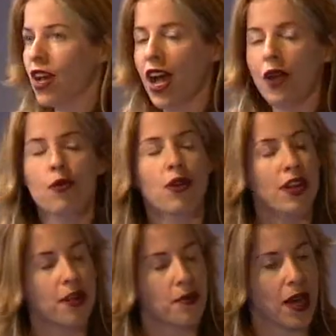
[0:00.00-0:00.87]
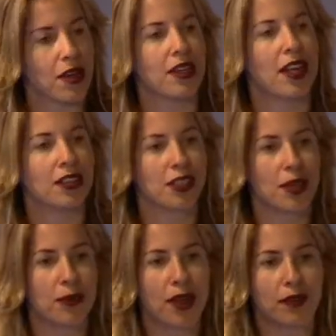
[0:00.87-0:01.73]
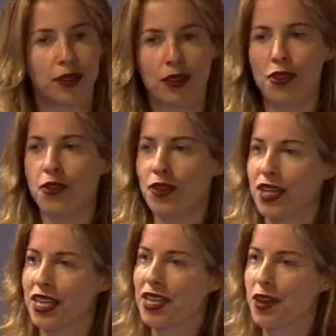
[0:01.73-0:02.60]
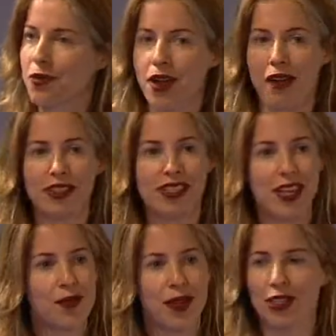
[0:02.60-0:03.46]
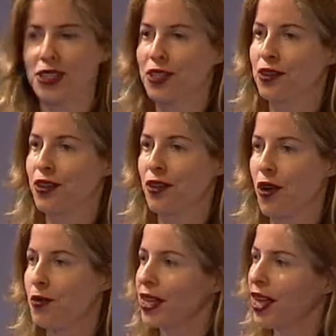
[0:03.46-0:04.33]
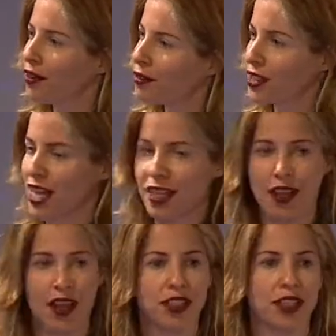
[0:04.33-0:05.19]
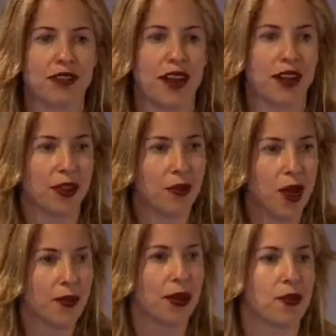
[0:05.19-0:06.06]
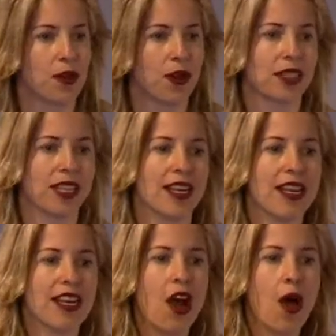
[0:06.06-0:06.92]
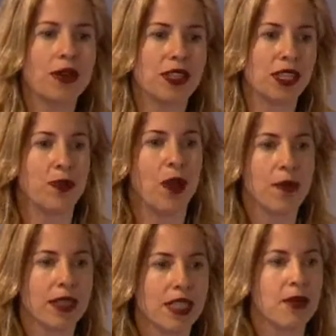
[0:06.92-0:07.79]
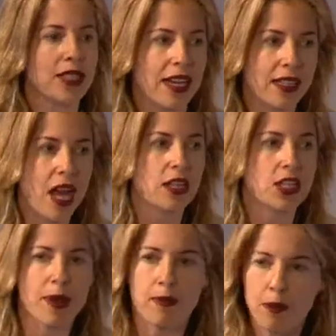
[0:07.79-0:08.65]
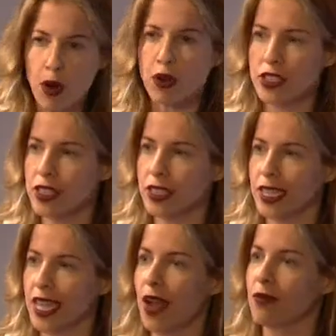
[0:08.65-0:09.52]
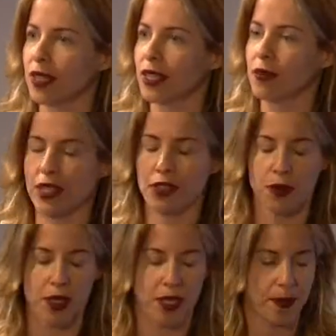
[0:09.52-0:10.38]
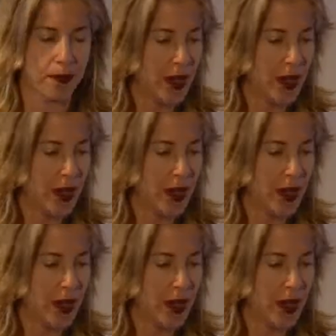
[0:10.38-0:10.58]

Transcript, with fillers: I worry about it on some level. So you're going to hear me. Obviously, I've been a cheerleader all my life for technology, founding the Webby Awards, and always experimenting with technology. But personally, I really wrestle with it.